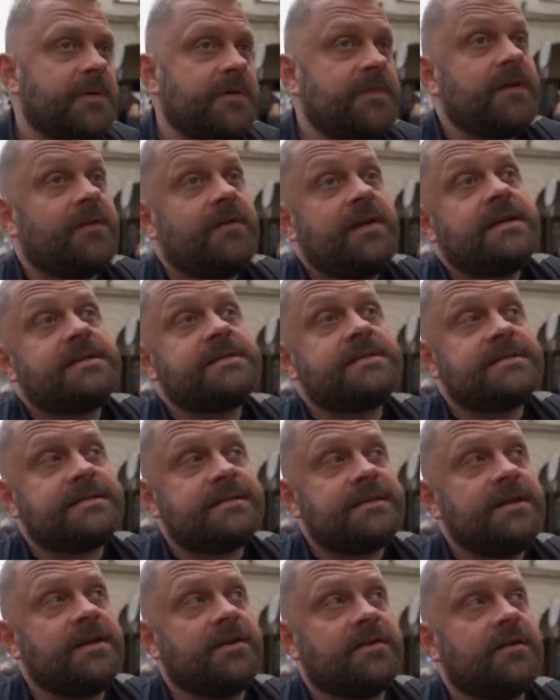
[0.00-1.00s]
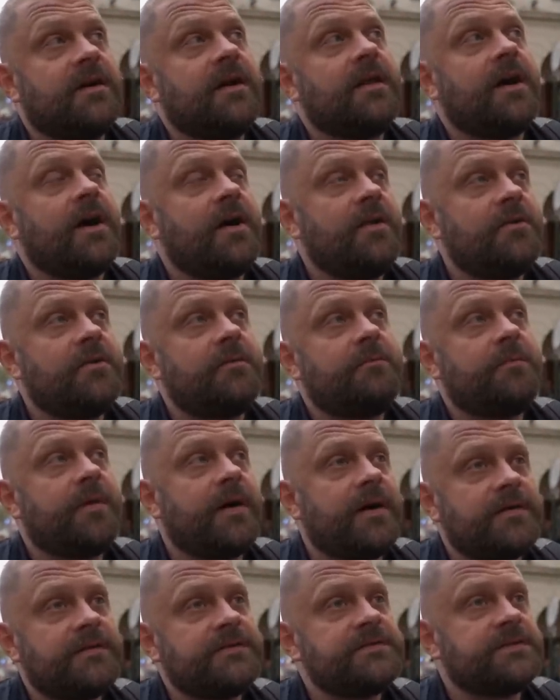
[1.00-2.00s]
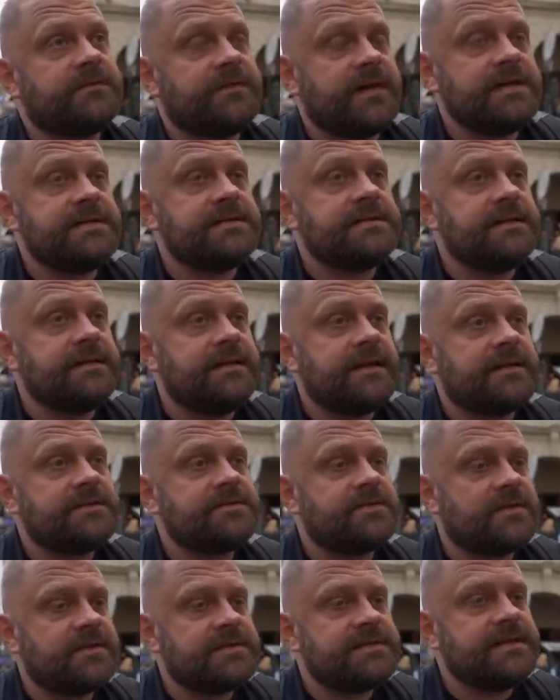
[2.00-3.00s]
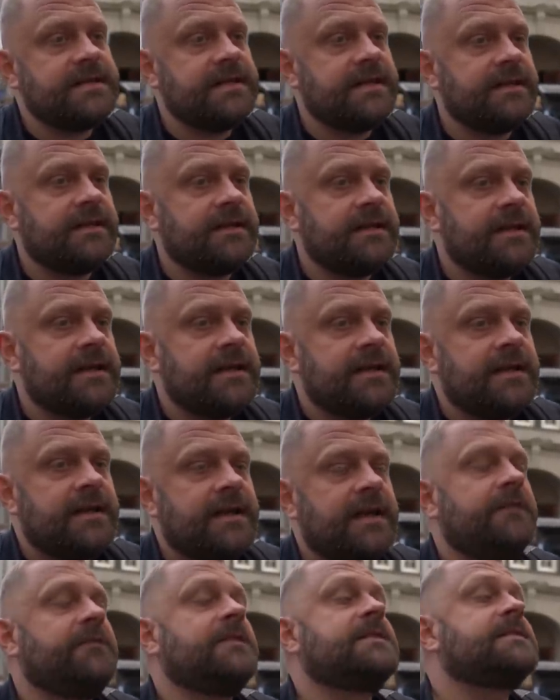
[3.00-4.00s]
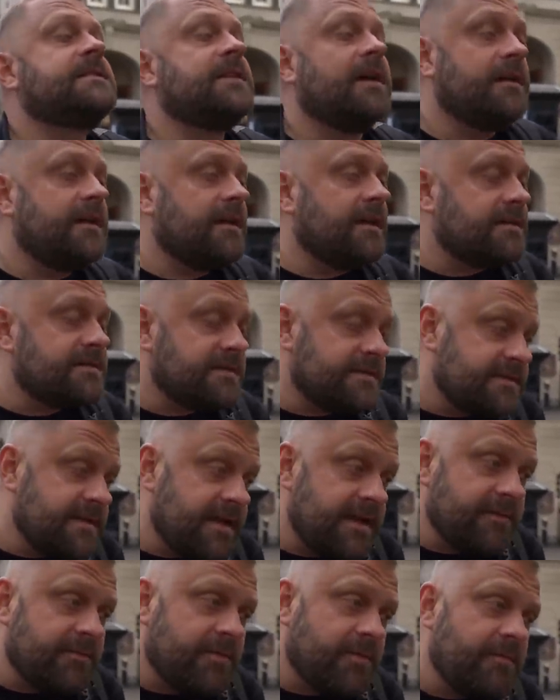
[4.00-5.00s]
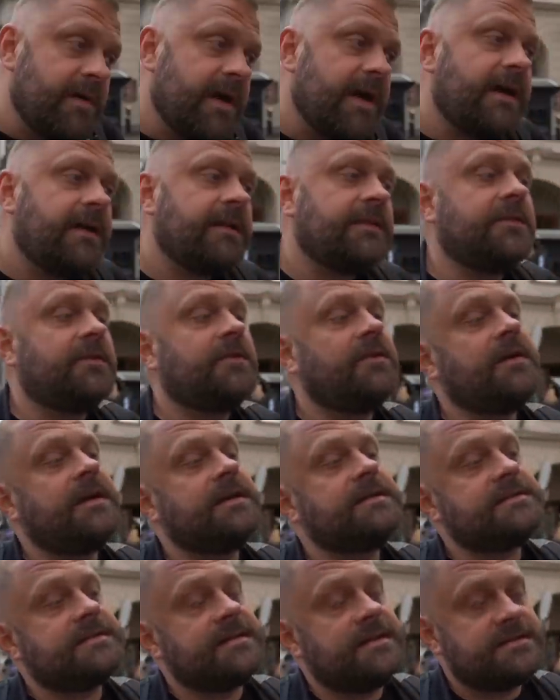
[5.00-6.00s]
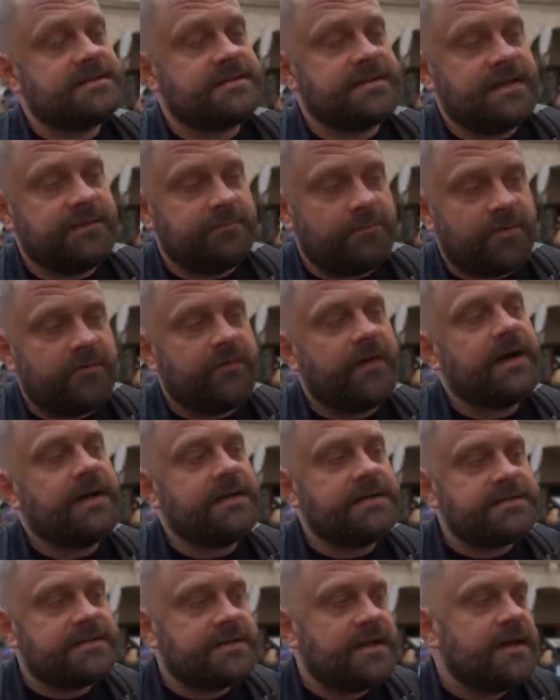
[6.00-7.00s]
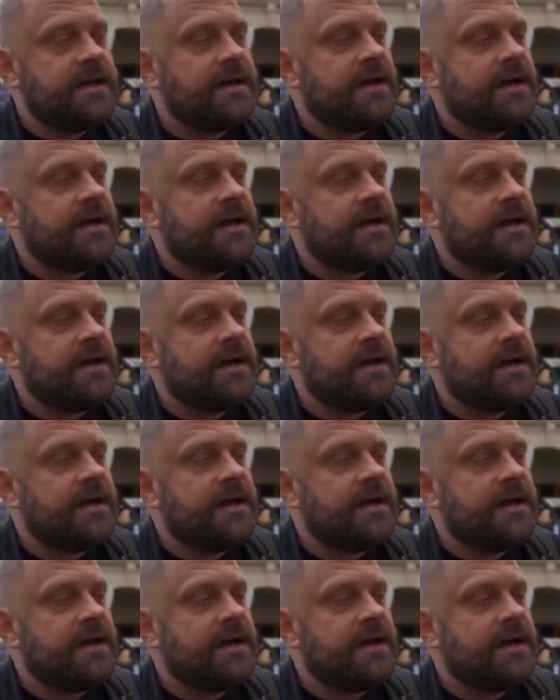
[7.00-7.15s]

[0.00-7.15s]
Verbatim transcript: but there is, you know, other parts of Iceland that sort of see it. If it's done in a sustainable manner, it's, it's, it provides